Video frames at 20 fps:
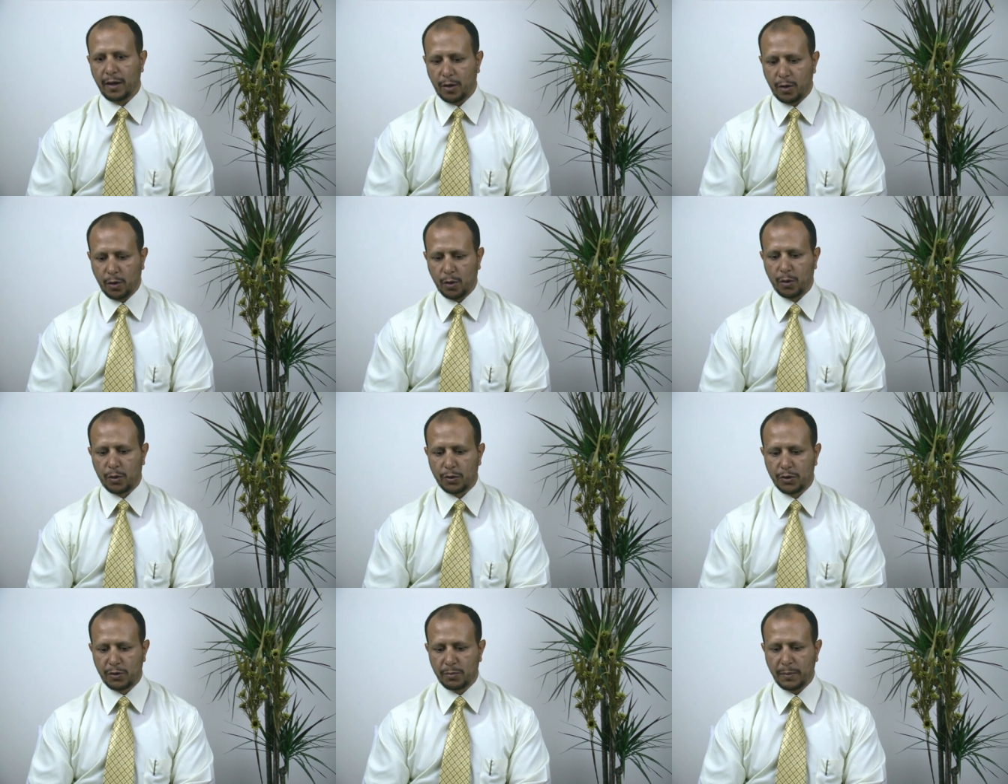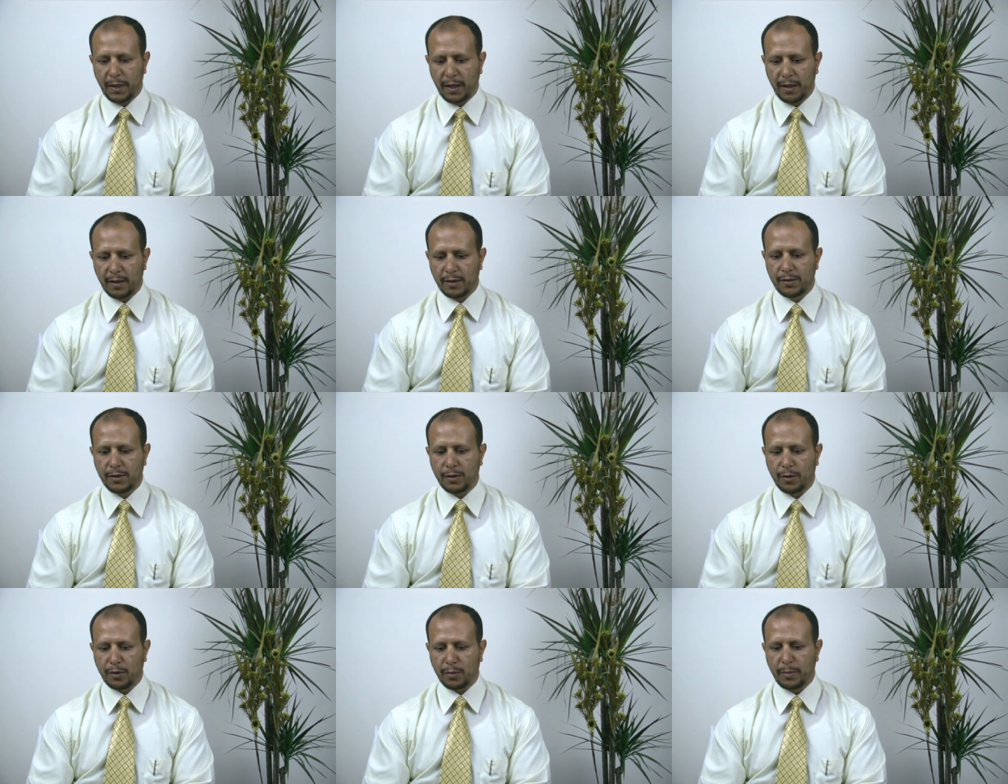course
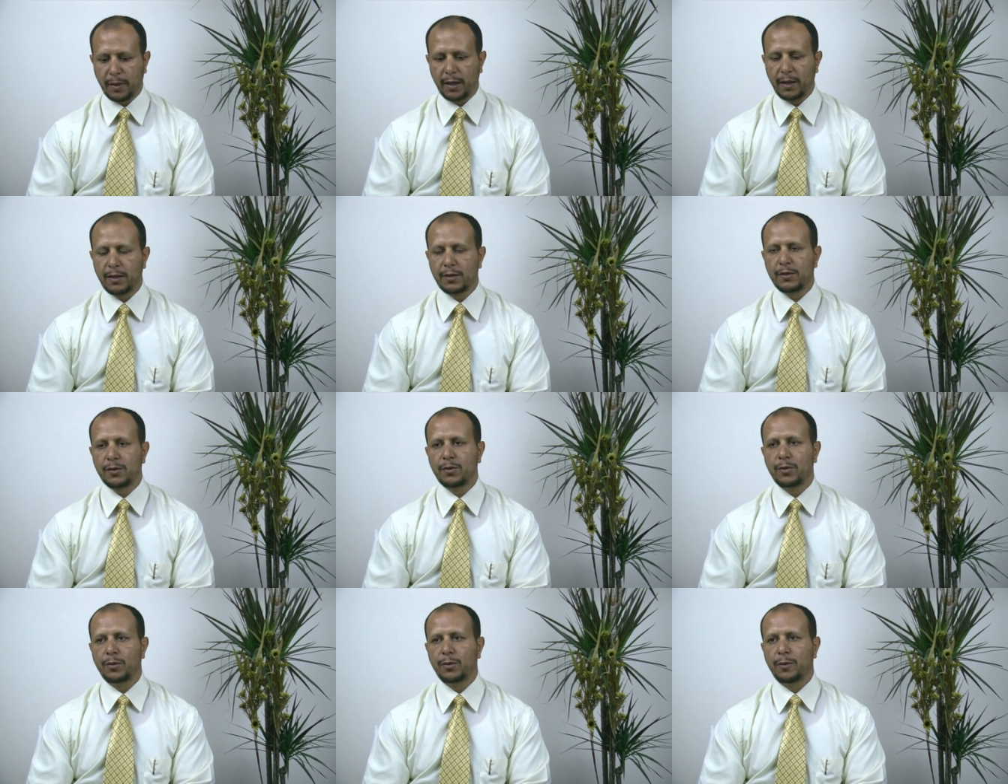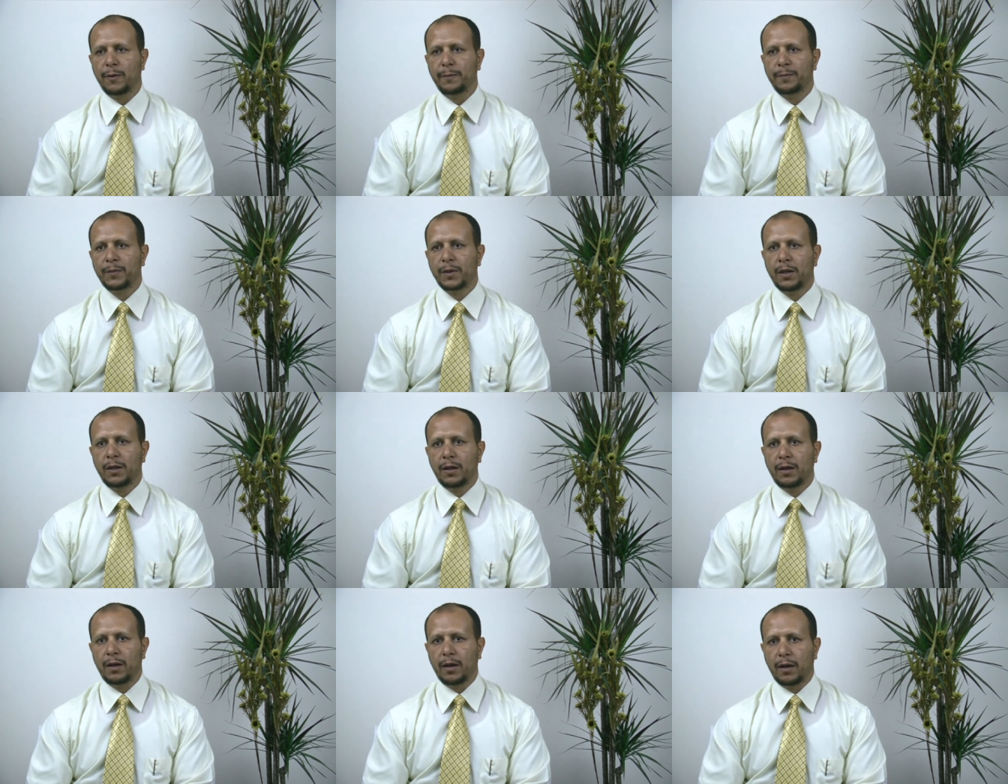mails or mails to
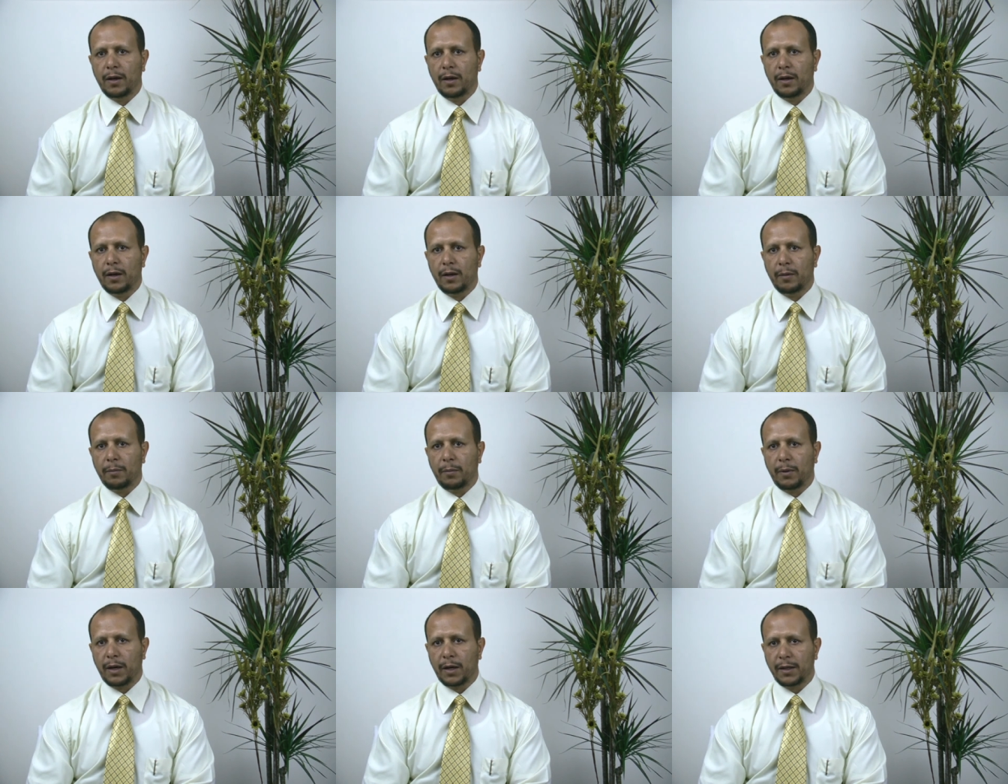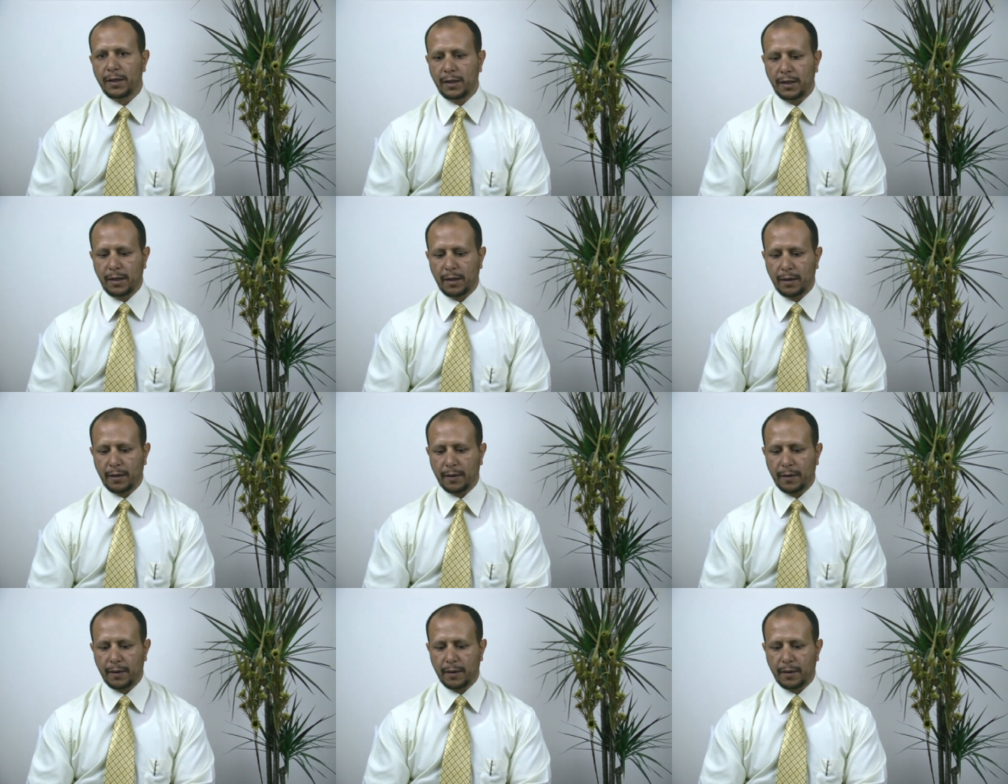my
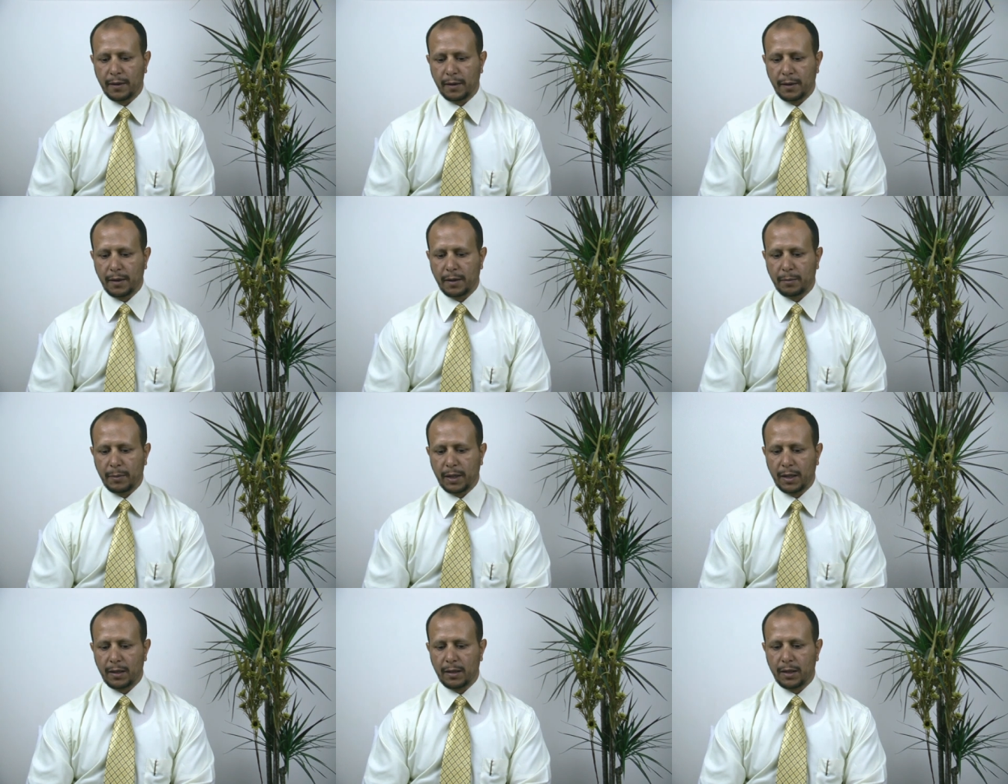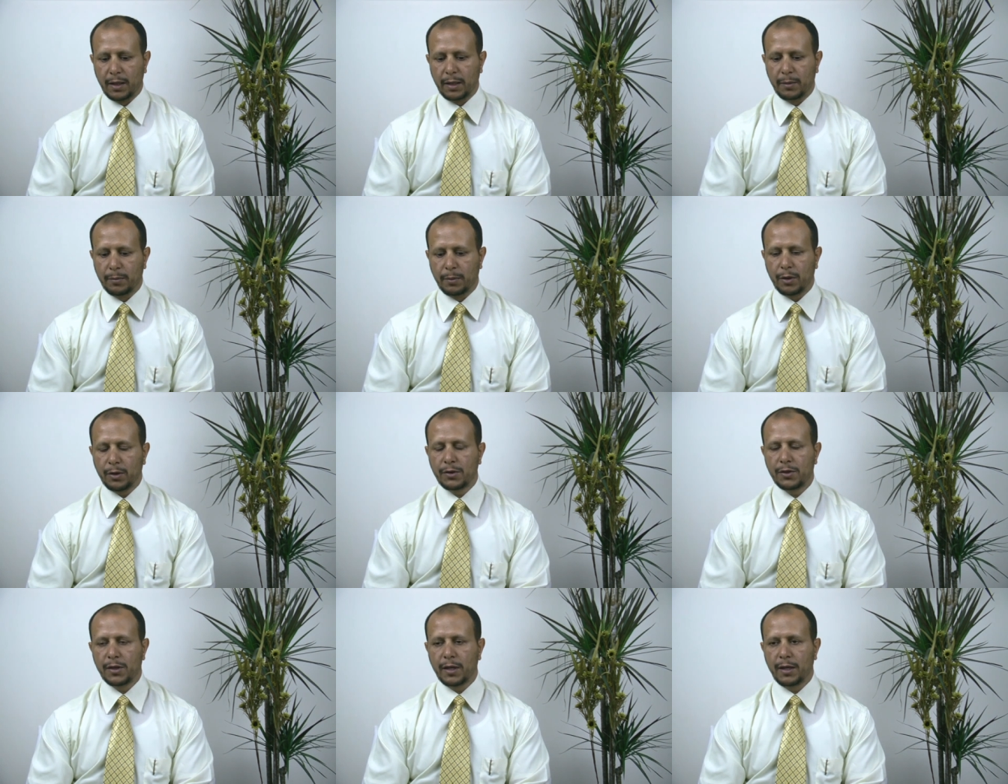email
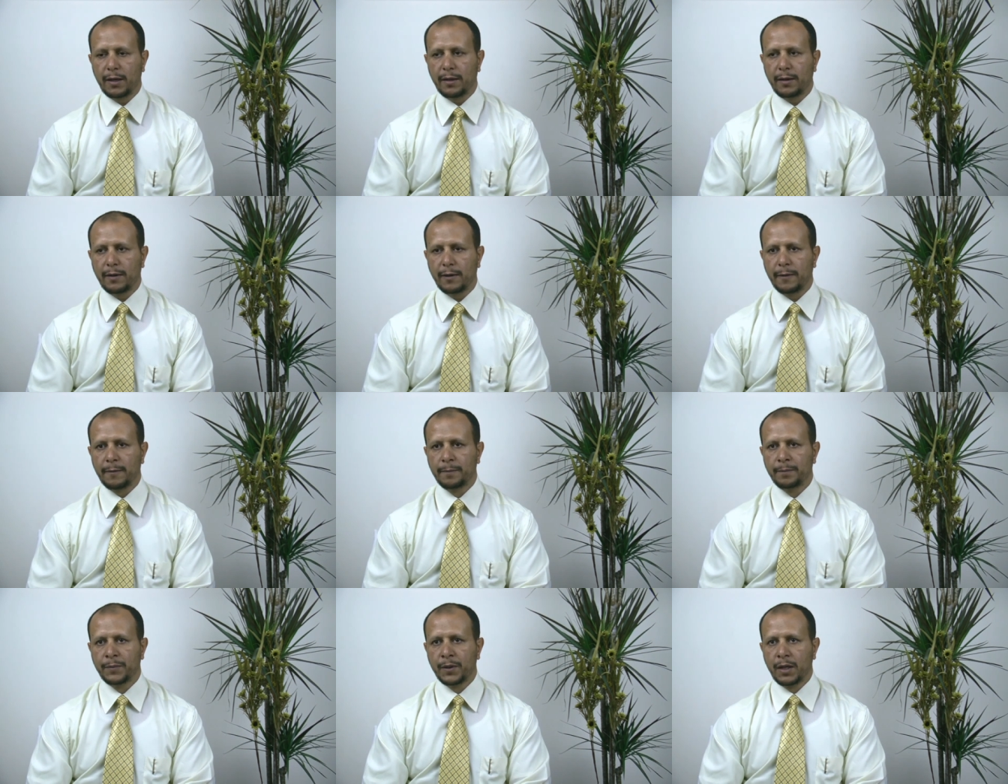inbox. And